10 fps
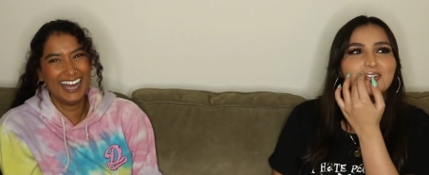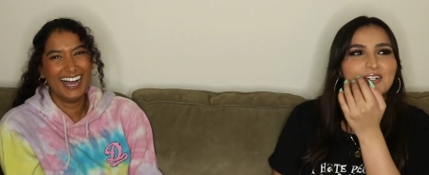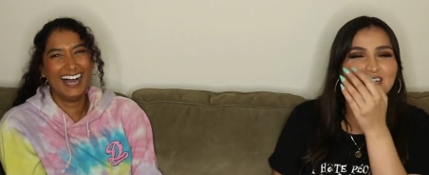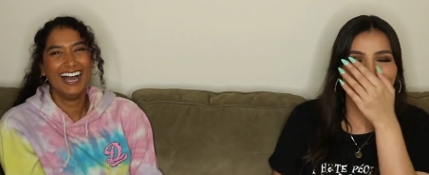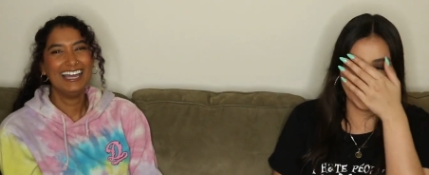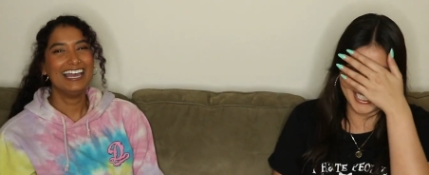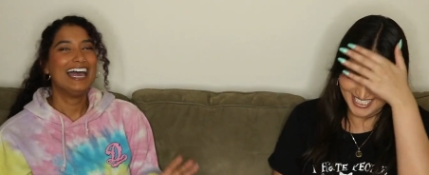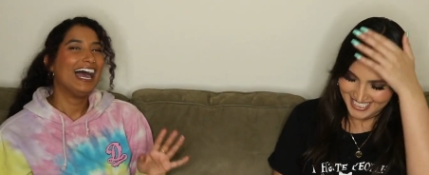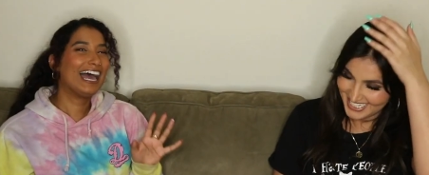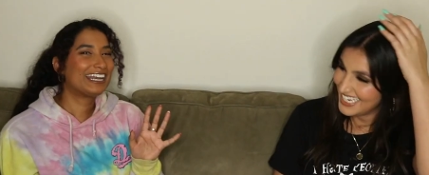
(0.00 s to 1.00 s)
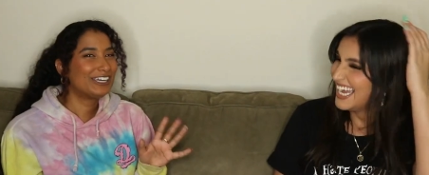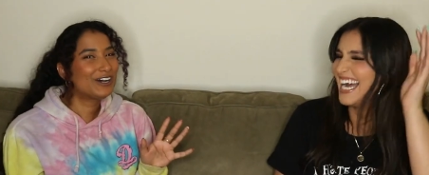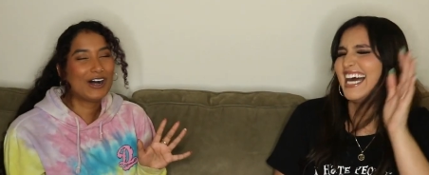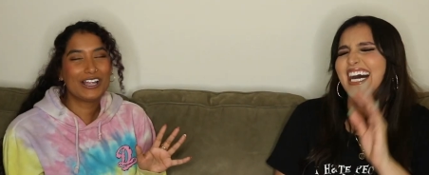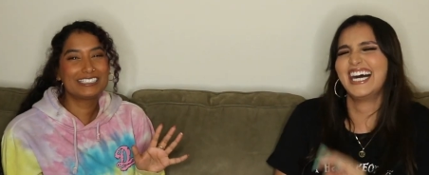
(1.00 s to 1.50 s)
Speaker 1: story.
Speaker 2: And he
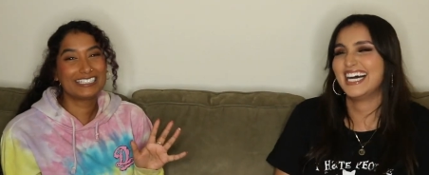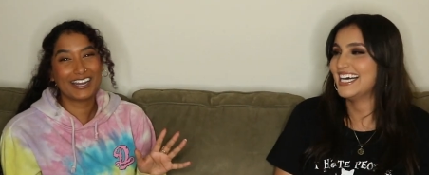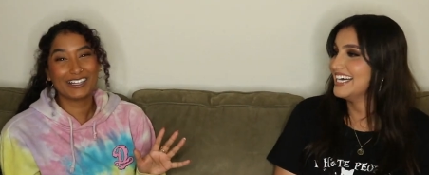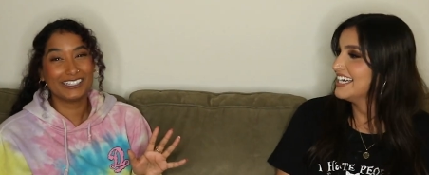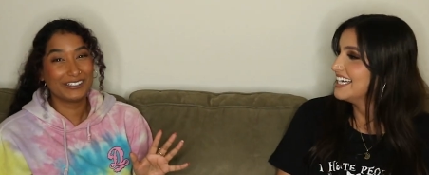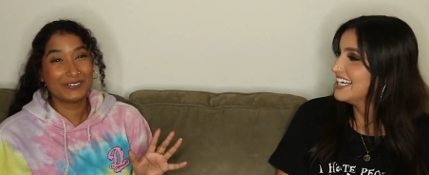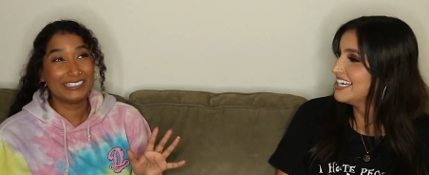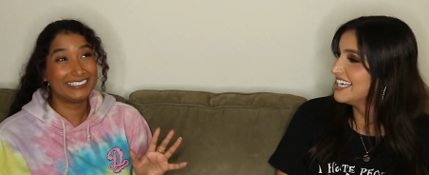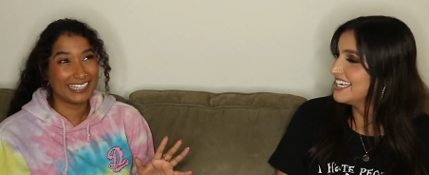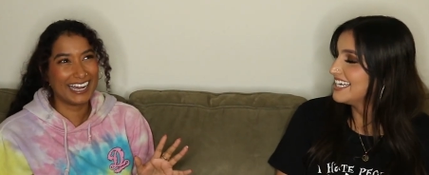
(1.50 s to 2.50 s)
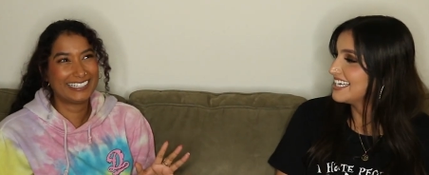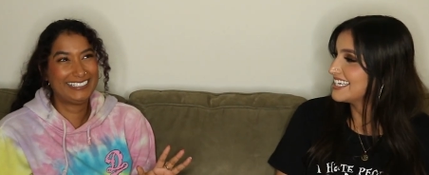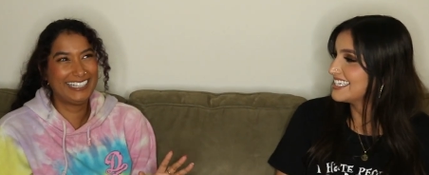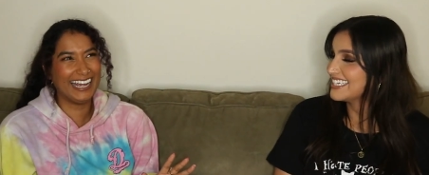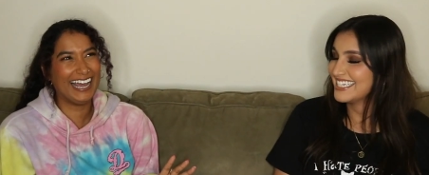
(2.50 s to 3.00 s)
called Sarah liquid
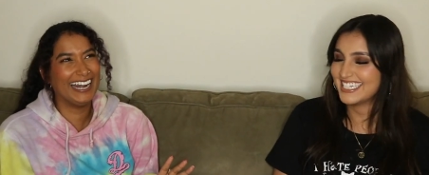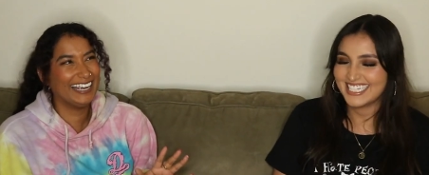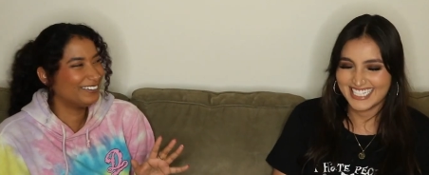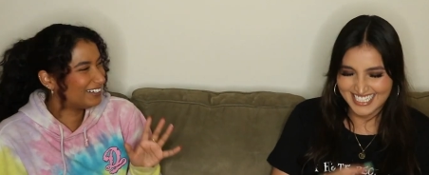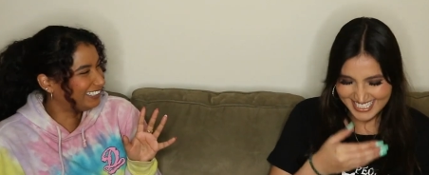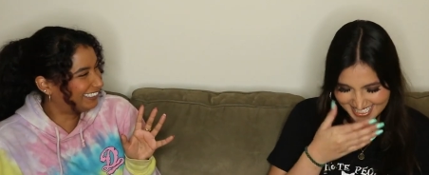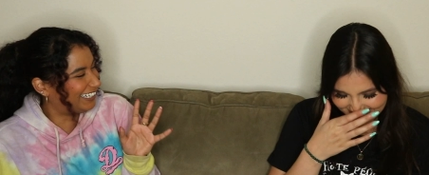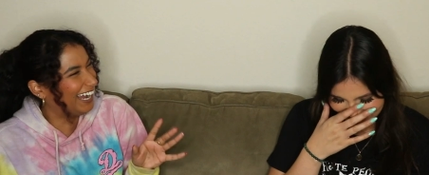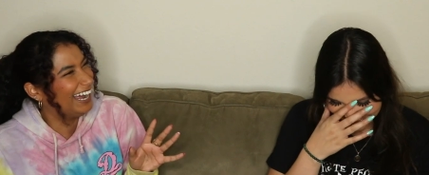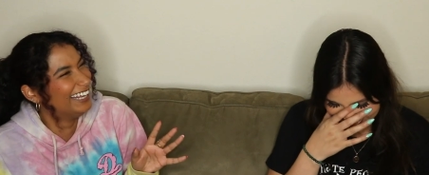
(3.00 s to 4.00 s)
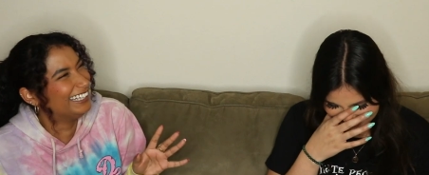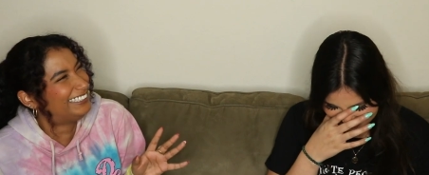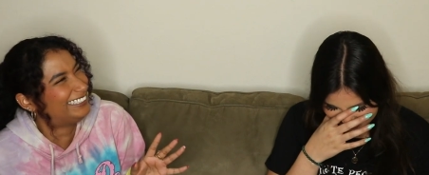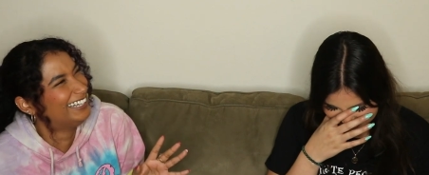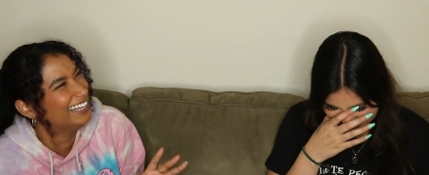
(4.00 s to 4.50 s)
sex, and it was
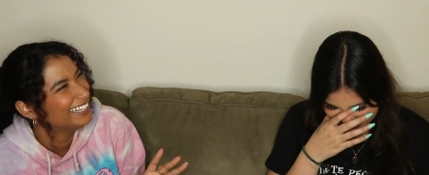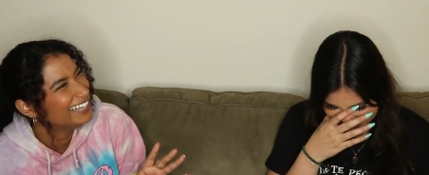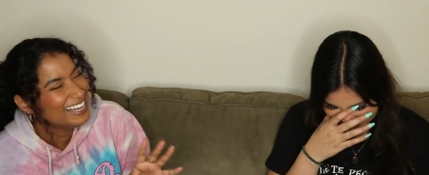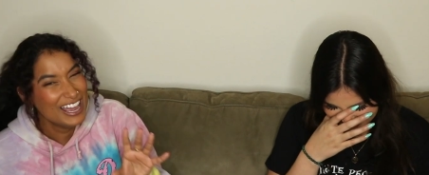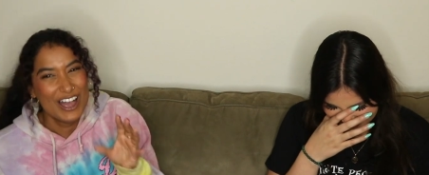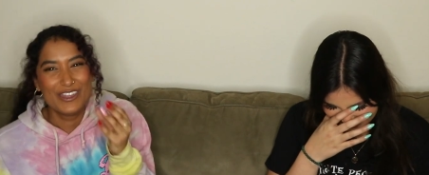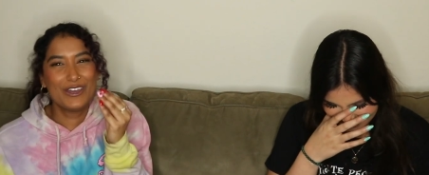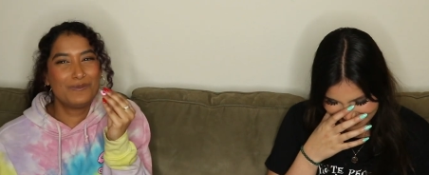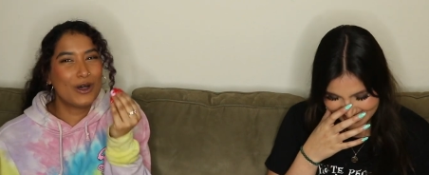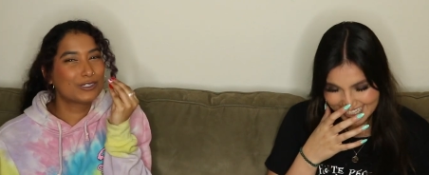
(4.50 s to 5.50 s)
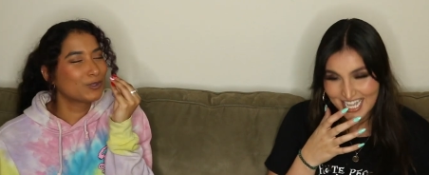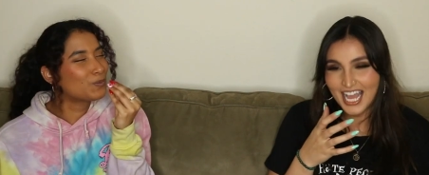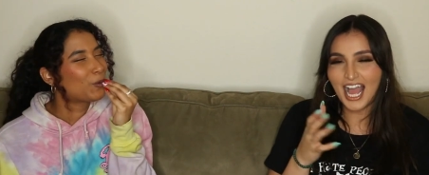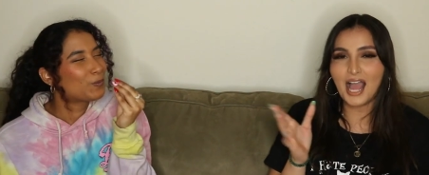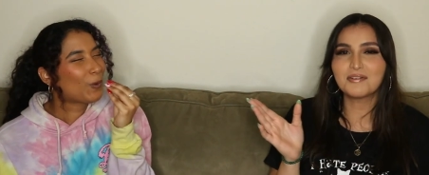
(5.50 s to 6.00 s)
just
Speaker 1: the most.
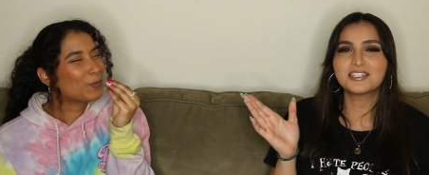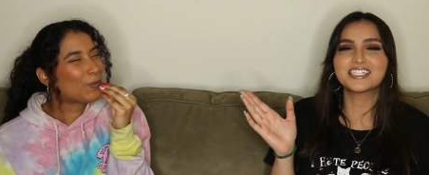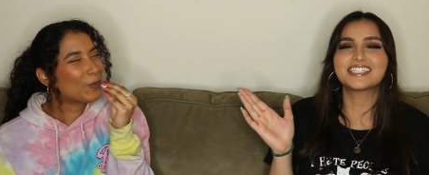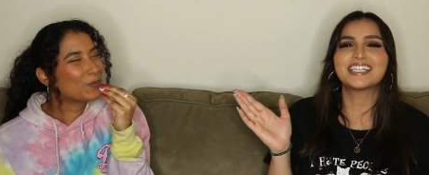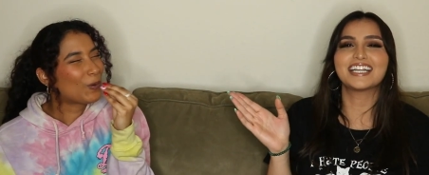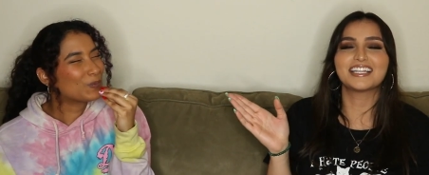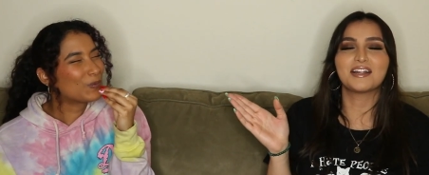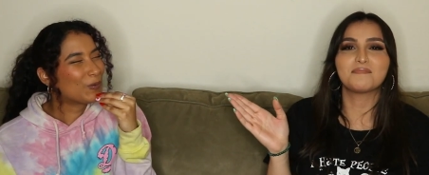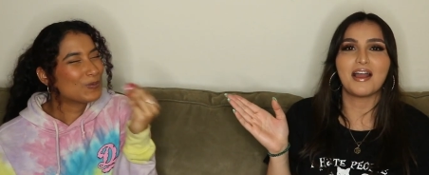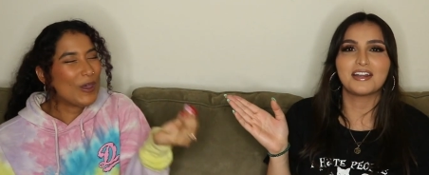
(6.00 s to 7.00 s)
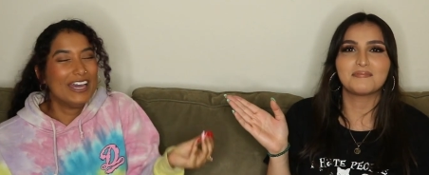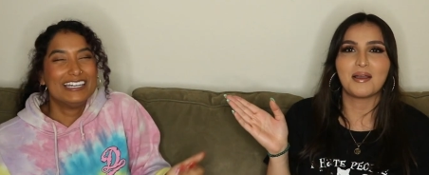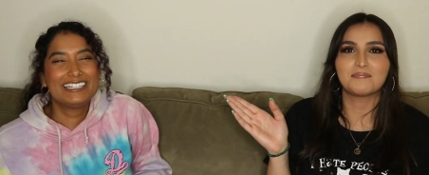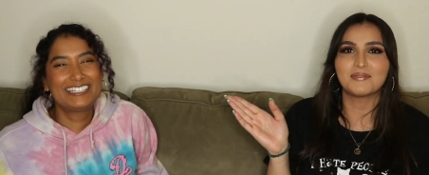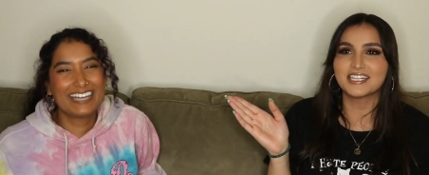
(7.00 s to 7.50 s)
I was just sitting there minding
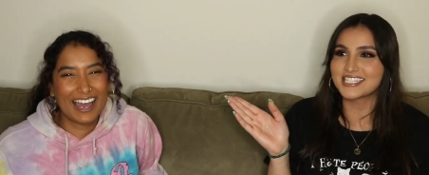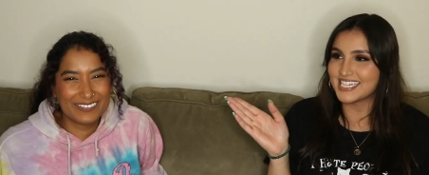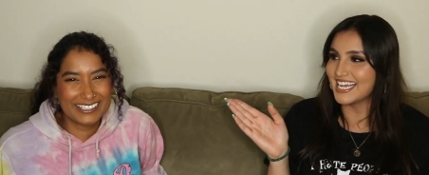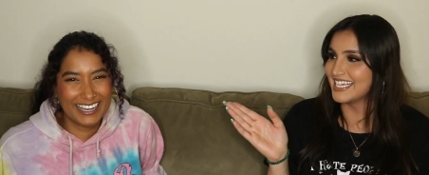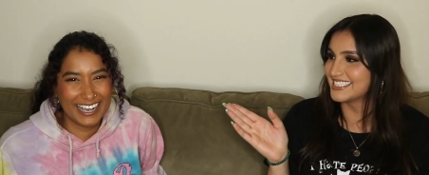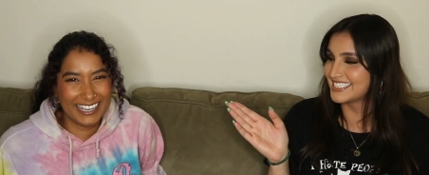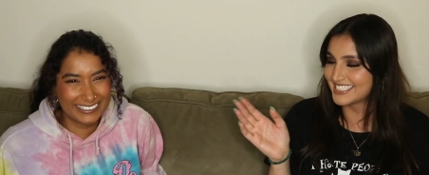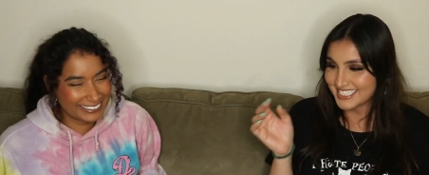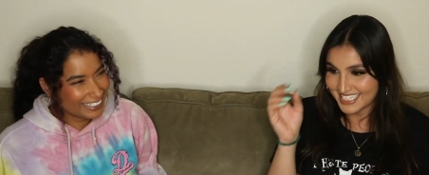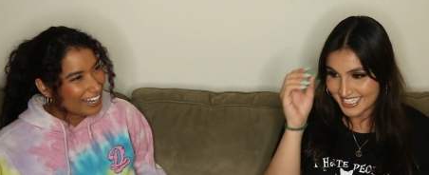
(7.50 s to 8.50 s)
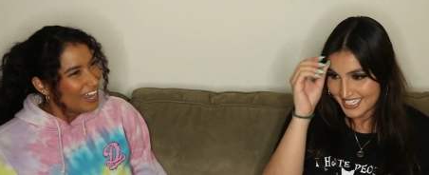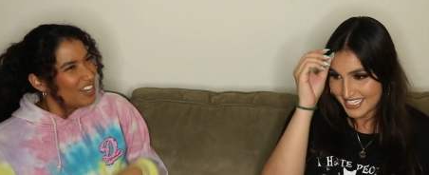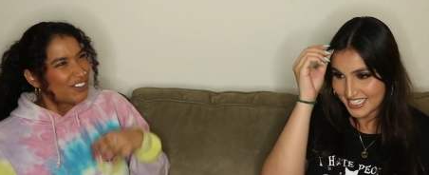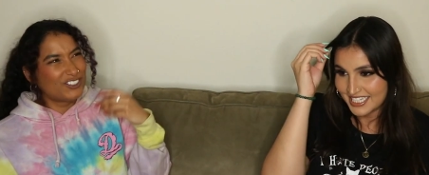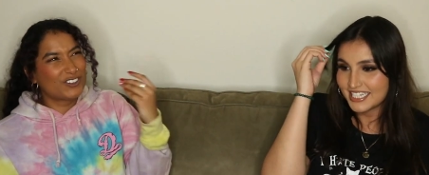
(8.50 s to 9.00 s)
my
Speaker 2: business. Just this
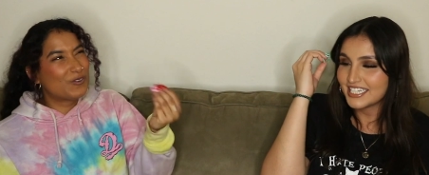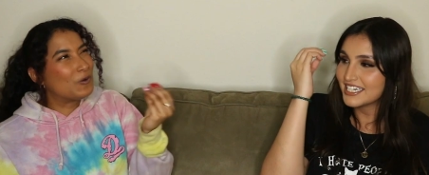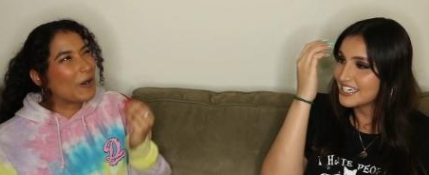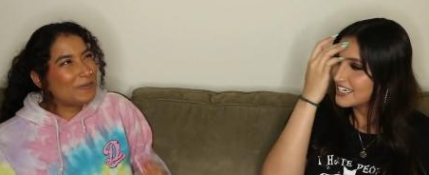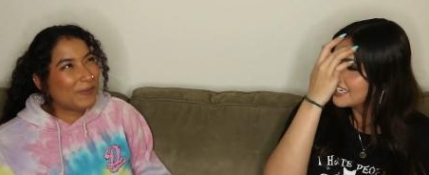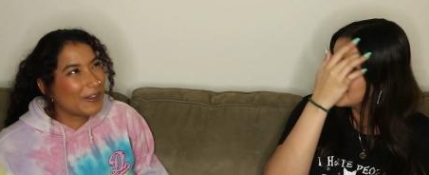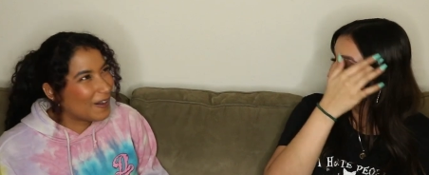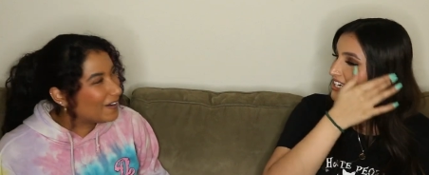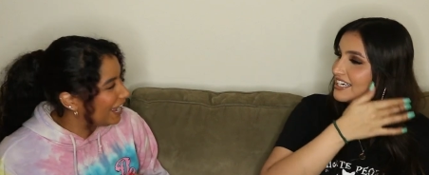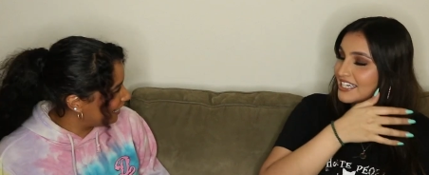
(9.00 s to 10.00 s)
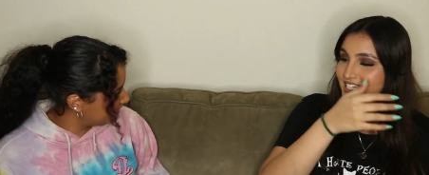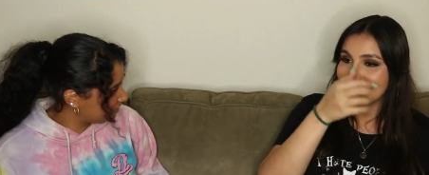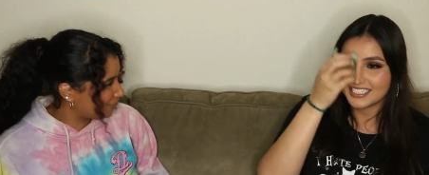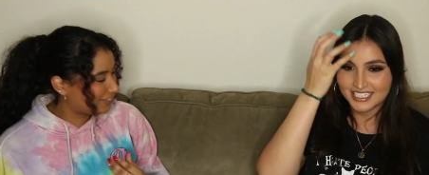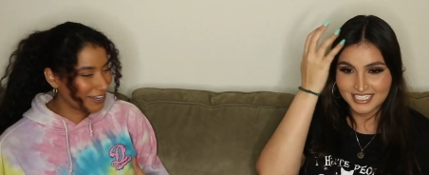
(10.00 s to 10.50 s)
Scorpio
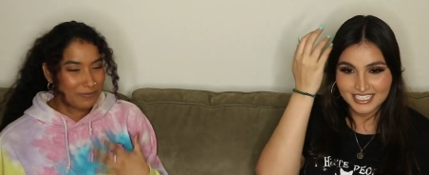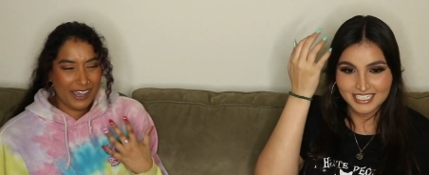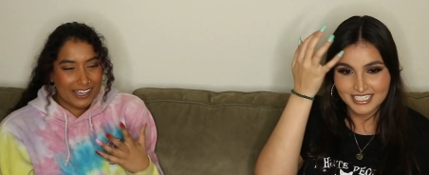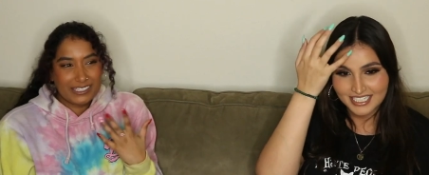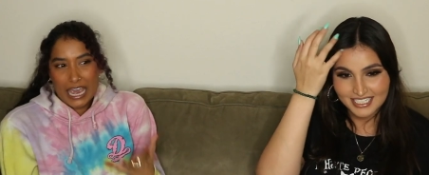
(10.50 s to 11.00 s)
energy thing, because